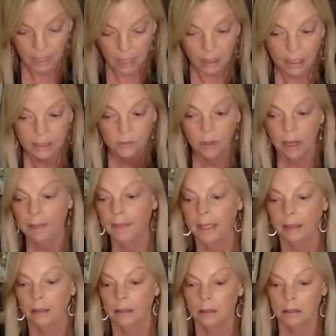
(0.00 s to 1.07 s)
That's why I
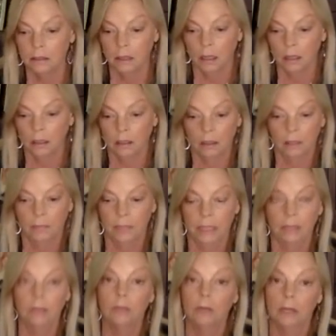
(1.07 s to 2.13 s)
think this is all going to come
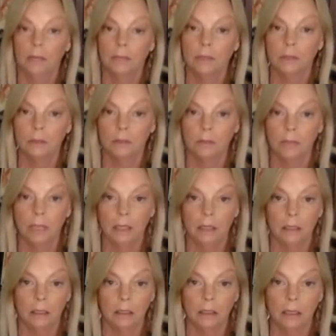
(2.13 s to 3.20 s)
down to crimes to humanity.